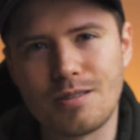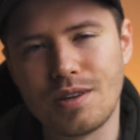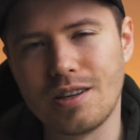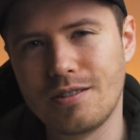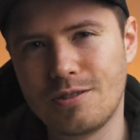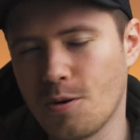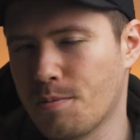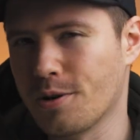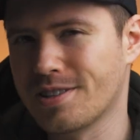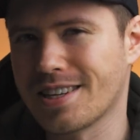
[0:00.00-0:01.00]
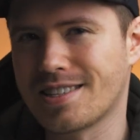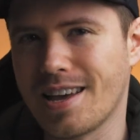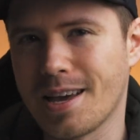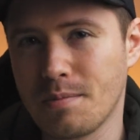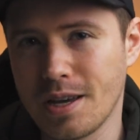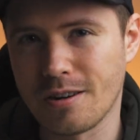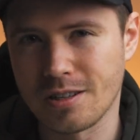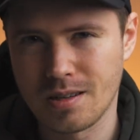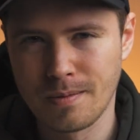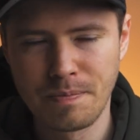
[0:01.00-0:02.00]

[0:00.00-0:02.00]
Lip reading: to be 2.68 meters.